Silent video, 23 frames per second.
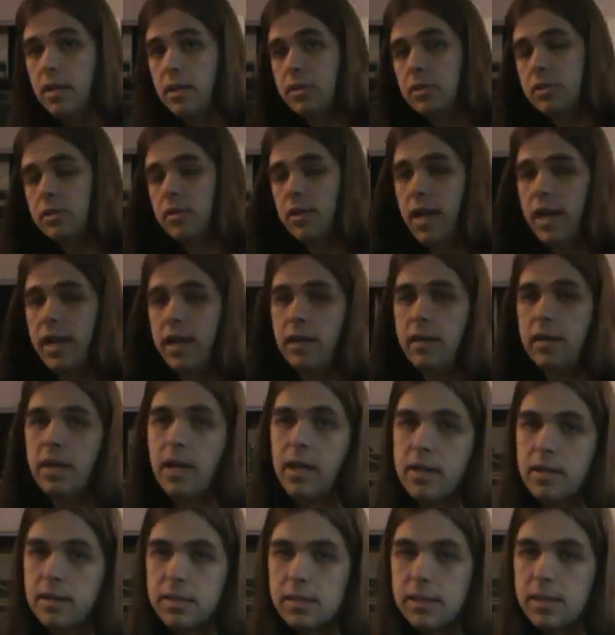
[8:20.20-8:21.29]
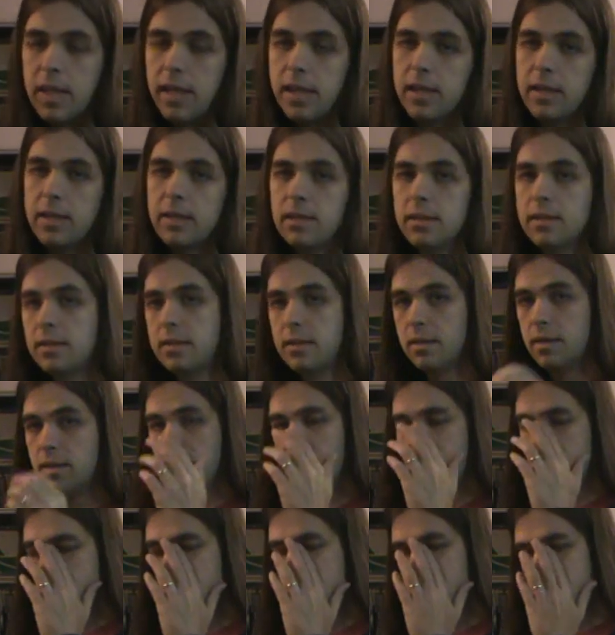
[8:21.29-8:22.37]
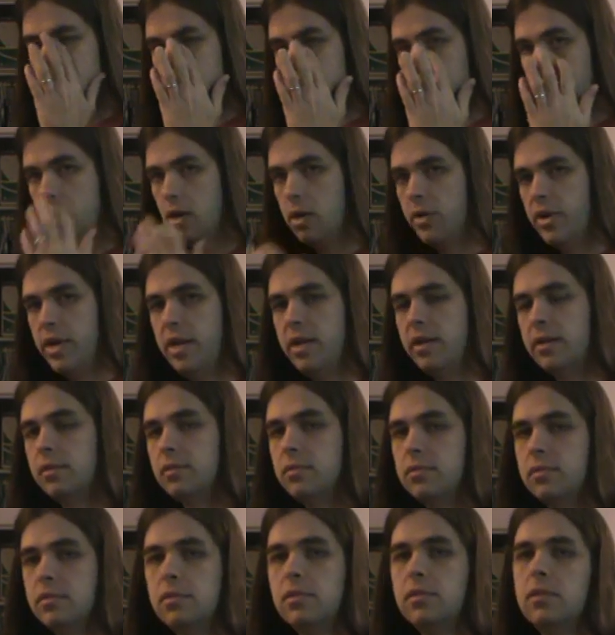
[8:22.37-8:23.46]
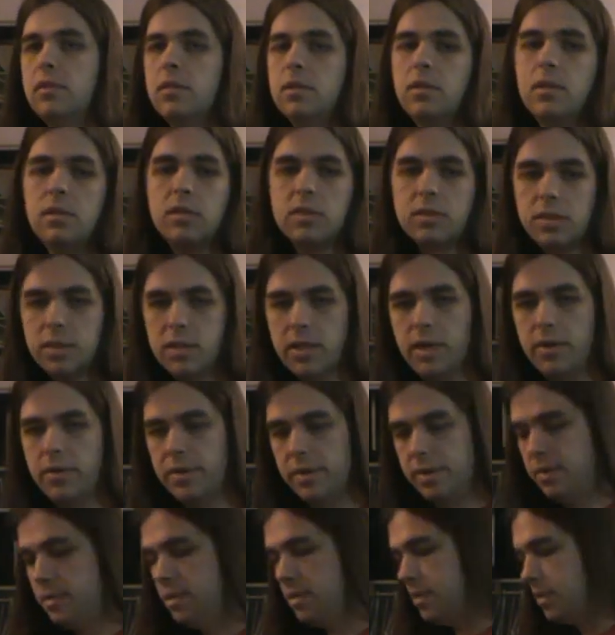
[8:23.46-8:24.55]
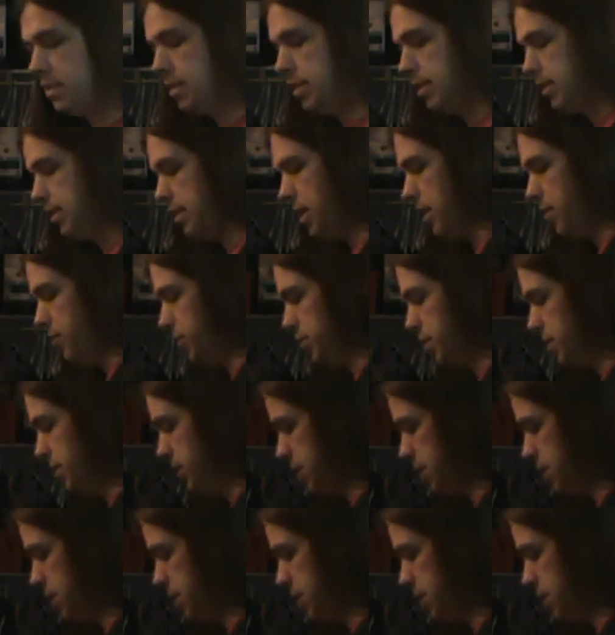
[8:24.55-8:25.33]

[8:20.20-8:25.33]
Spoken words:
tracking down a second Atari. So now I'd stick that with the